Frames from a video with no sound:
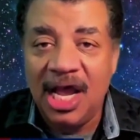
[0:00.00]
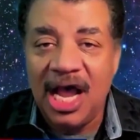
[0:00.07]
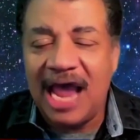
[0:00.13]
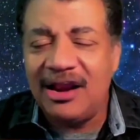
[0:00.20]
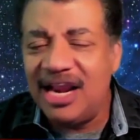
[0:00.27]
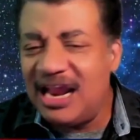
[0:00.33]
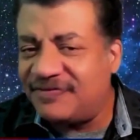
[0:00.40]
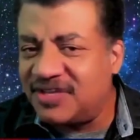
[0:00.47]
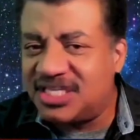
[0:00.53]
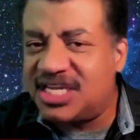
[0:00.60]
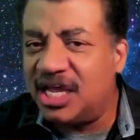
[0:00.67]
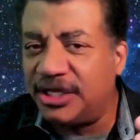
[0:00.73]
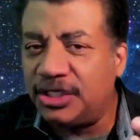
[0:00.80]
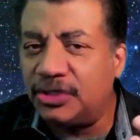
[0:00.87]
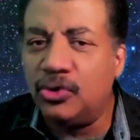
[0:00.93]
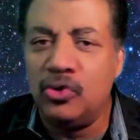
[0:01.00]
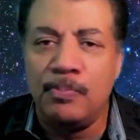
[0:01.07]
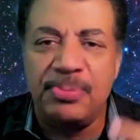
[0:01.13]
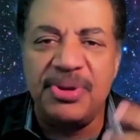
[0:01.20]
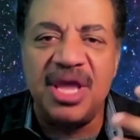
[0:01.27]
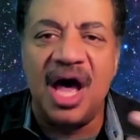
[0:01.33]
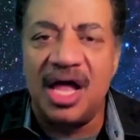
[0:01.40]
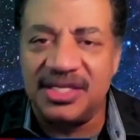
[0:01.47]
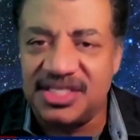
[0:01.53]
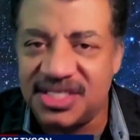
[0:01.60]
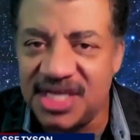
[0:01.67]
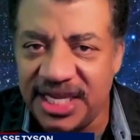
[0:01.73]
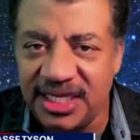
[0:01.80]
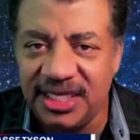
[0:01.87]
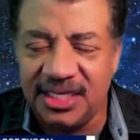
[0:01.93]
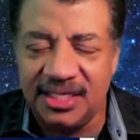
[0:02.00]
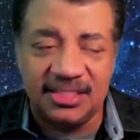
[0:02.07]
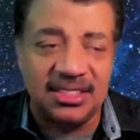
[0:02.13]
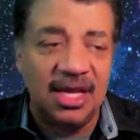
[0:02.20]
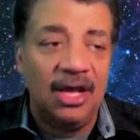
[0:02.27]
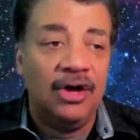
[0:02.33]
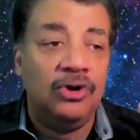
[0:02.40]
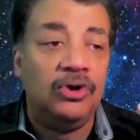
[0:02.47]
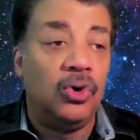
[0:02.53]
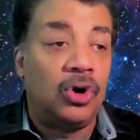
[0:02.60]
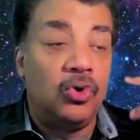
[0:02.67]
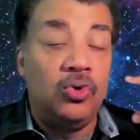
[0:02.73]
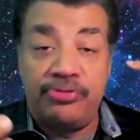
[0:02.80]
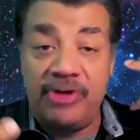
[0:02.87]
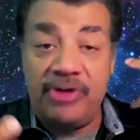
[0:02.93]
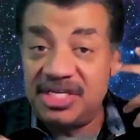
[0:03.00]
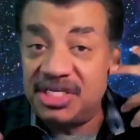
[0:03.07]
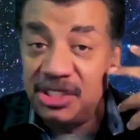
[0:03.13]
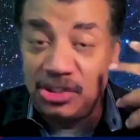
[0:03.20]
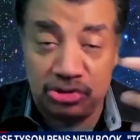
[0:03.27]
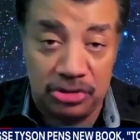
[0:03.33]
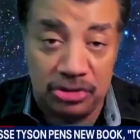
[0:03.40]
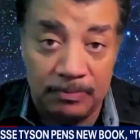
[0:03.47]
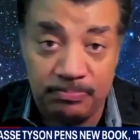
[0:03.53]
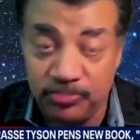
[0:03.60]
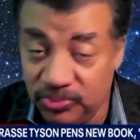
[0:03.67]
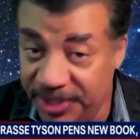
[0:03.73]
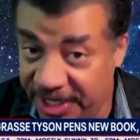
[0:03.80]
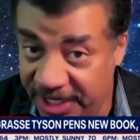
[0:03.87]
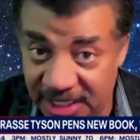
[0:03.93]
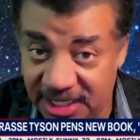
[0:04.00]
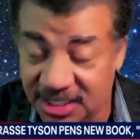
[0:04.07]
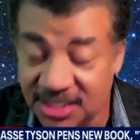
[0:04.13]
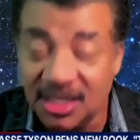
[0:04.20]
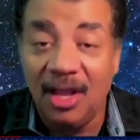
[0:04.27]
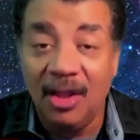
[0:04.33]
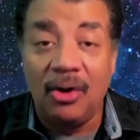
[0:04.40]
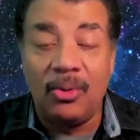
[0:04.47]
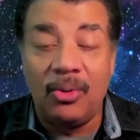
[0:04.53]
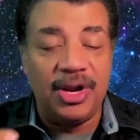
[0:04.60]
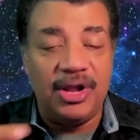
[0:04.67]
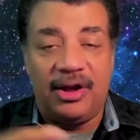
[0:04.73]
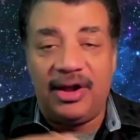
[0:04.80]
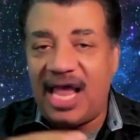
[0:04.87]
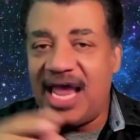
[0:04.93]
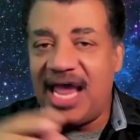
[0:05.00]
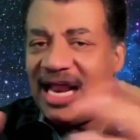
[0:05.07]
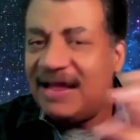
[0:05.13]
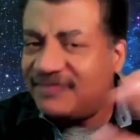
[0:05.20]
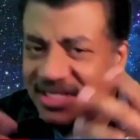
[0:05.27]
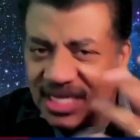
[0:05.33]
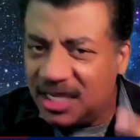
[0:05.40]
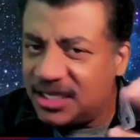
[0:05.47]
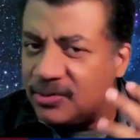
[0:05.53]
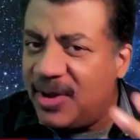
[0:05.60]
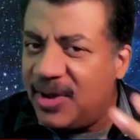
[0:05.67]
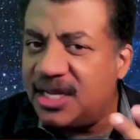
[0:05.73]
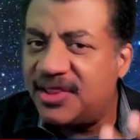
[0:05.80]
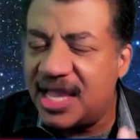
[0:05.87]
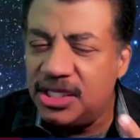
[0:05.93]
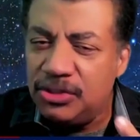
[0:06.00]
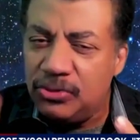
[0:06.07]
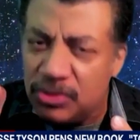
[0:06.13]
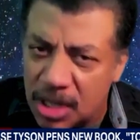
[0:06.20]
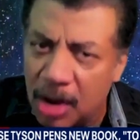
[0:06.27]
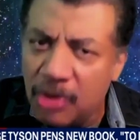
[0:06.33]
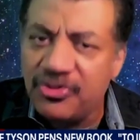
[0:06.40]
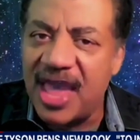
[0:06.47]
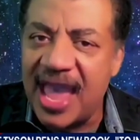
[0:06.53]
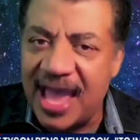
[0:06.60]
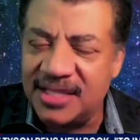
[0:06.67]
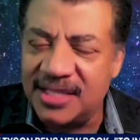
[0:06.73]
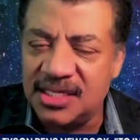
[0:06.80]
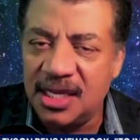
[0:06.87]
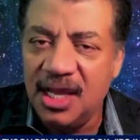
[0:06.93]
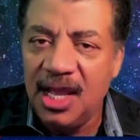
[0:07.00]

I don't have to tell you who Beyonce is or who President Trump is, or I don't have to tell you any of that. You know that.